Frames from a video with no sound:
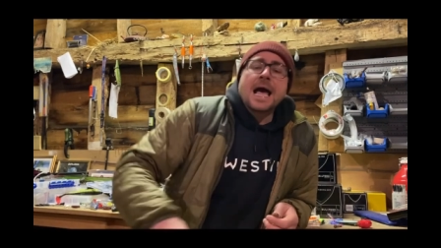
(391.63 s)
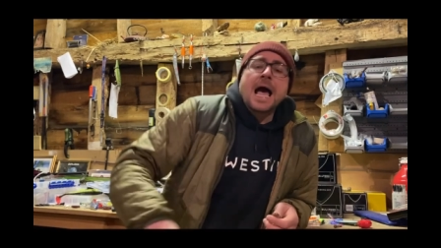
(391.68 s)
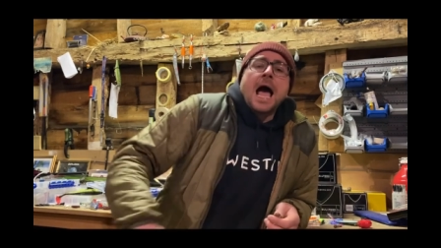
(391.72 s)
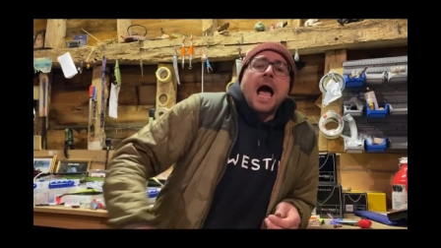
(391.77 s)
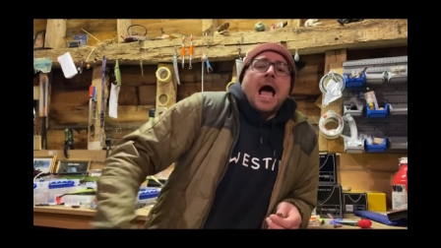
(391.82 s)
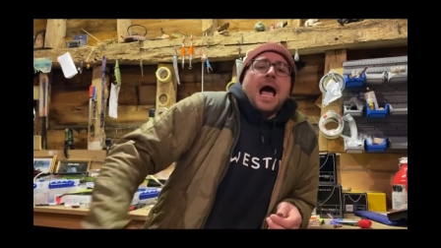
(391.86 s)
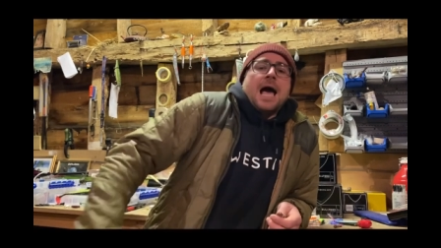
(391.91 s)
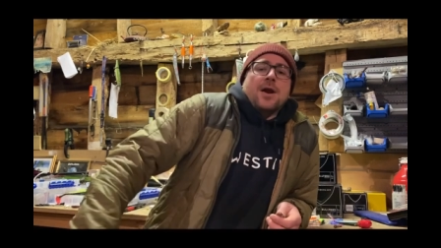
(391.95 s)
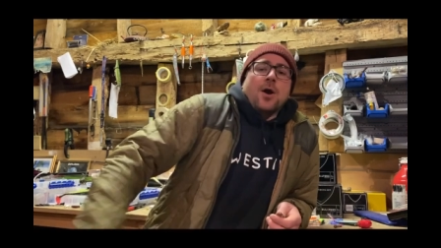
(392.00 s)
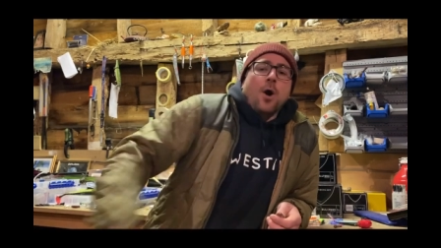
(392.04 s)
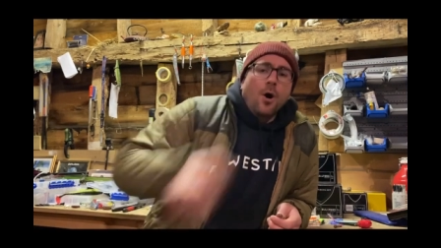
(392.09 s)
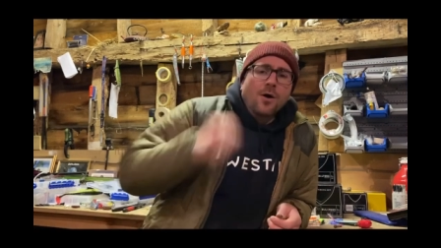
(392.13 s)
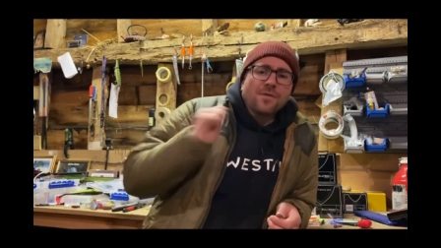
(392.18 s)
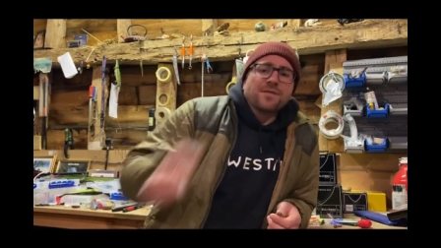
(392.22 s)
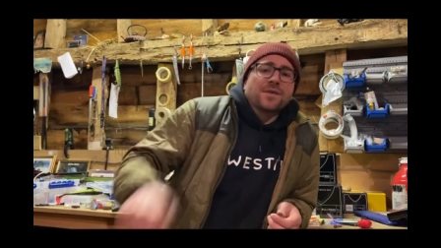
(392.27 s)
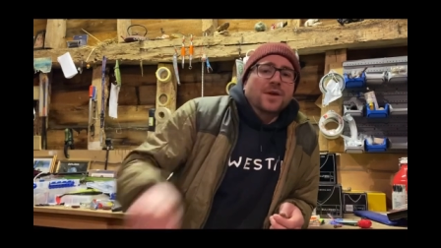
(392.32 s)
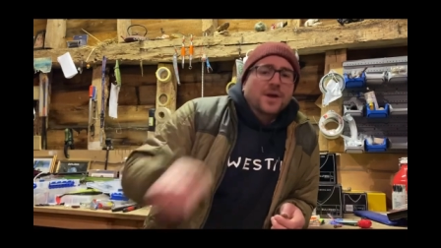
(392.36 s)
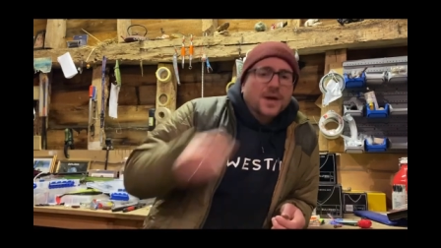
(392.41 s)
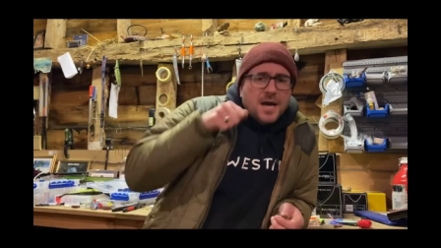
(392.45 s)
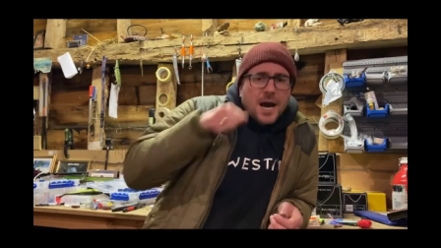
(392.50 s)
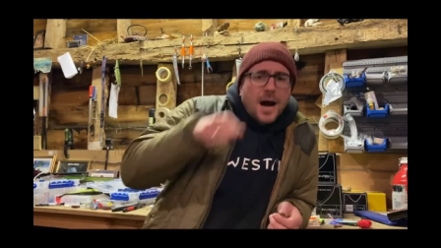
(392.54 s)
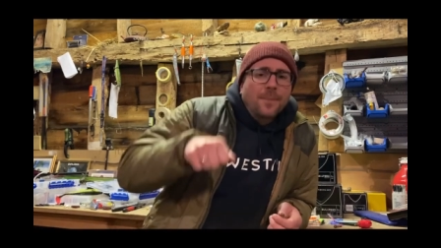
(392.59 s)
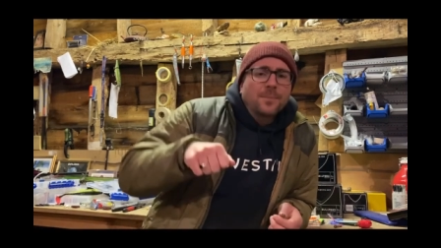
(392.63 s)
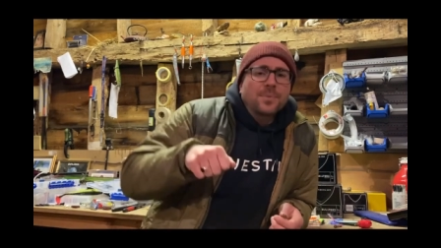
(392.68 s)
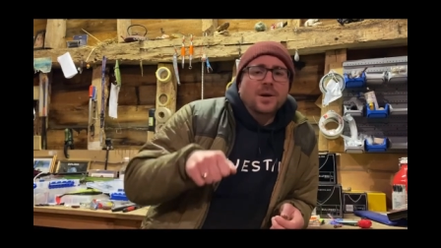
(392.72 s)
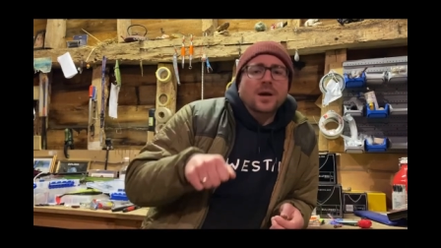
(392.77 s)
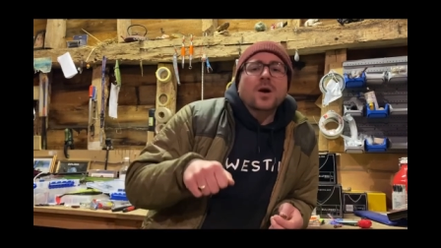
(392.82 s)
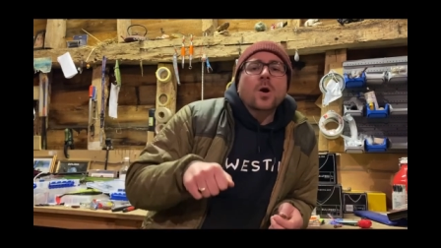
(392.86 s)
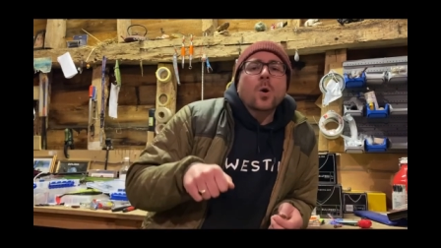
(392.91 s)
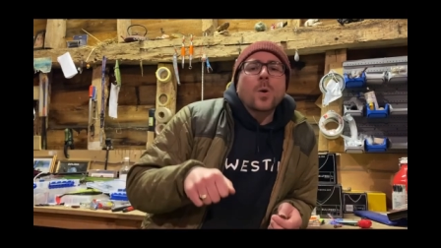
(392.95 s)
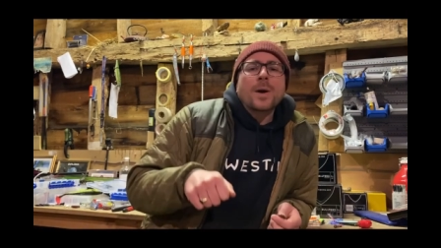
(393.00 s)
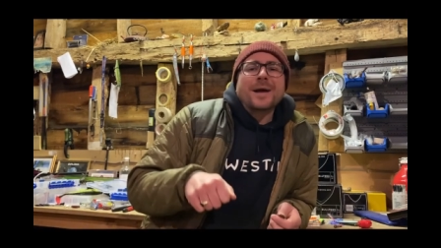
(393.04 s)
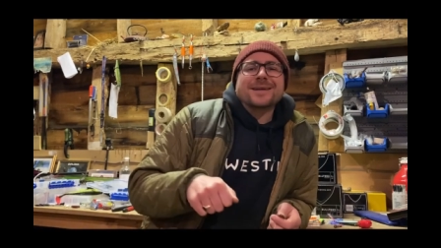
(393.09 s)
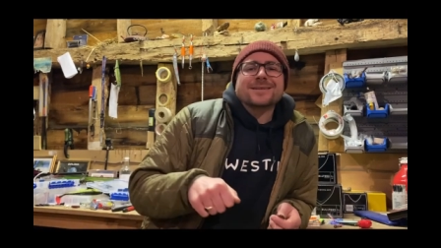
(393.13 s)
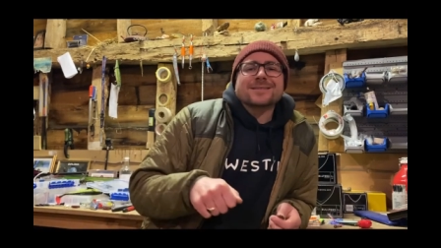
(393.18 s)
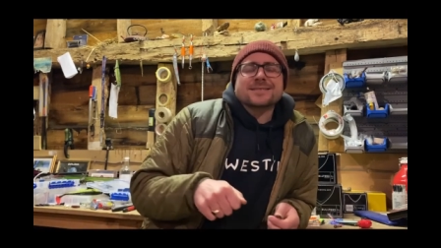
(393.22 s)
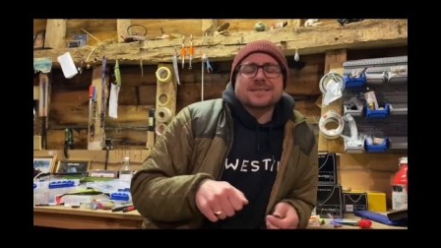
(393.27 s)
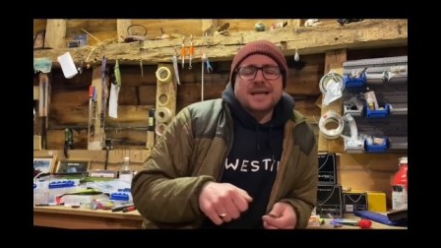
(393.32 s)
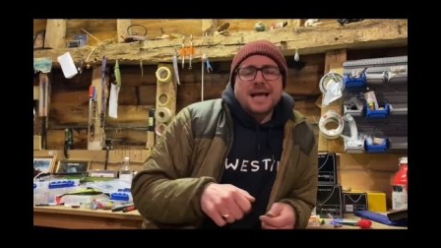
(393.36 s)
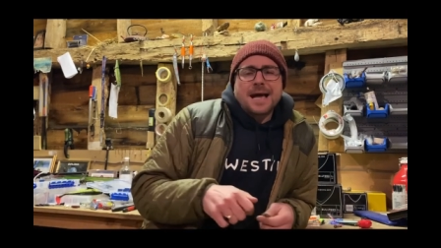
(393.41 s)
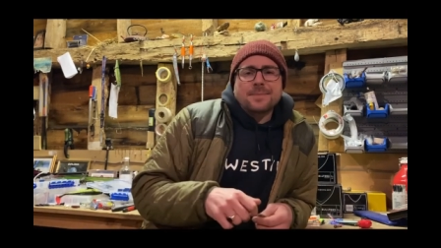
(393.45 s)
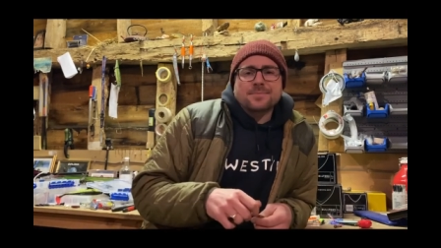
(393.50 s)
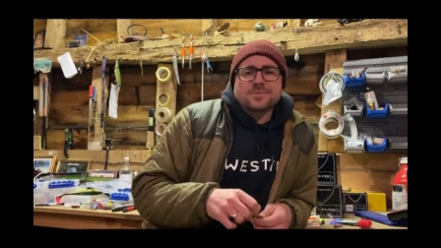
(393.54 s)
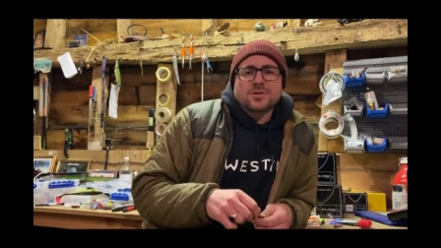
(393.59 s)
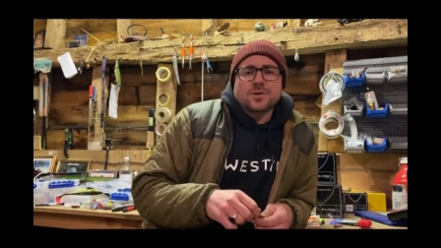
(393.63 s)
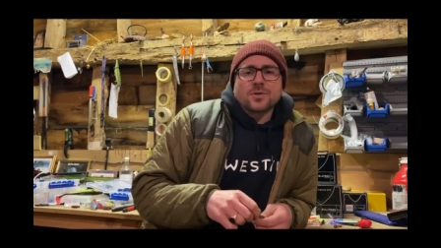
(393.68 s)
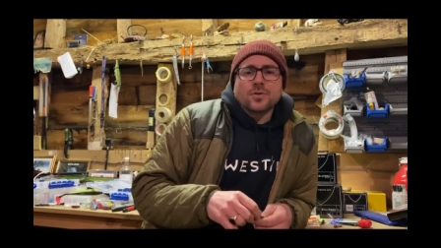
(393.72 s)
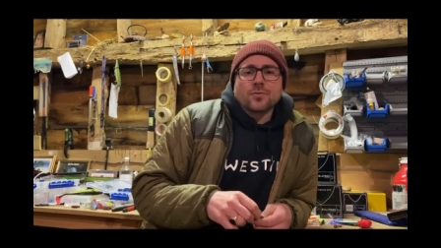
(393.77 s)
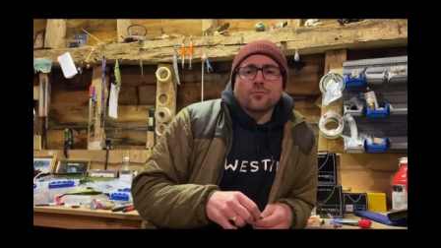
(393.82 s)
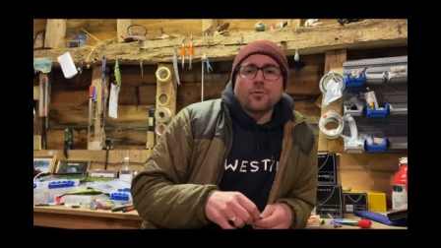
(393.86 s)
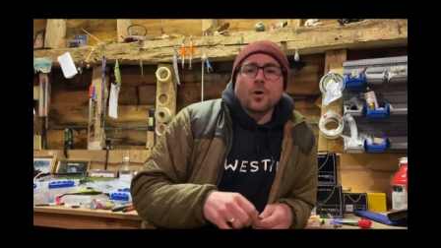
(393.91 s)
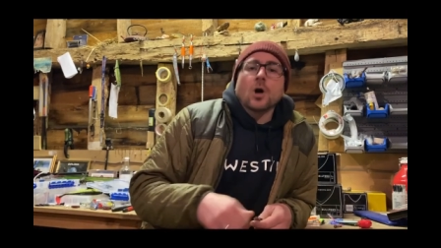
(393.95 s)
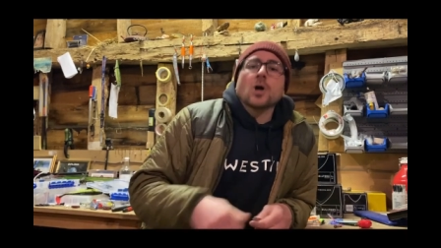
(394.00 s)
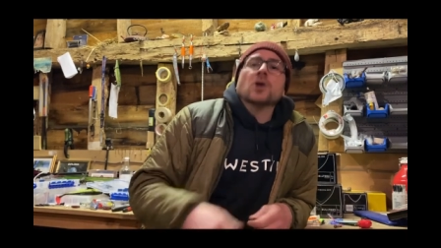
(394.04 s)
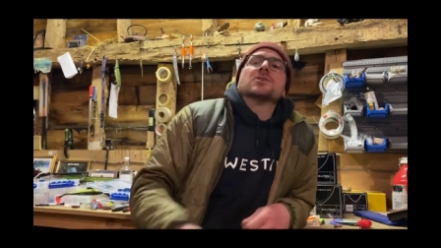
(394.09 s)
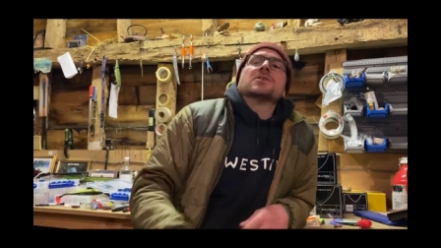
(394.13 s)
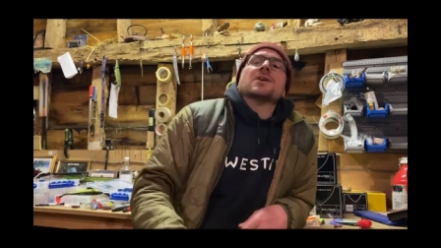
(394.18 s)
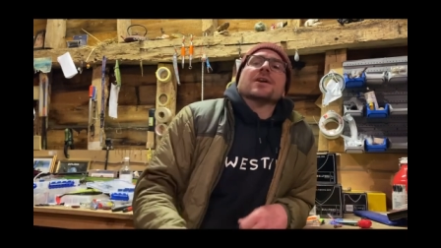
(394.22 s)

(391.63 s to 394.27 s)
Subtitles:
and often a couple of quick snaps on the rod,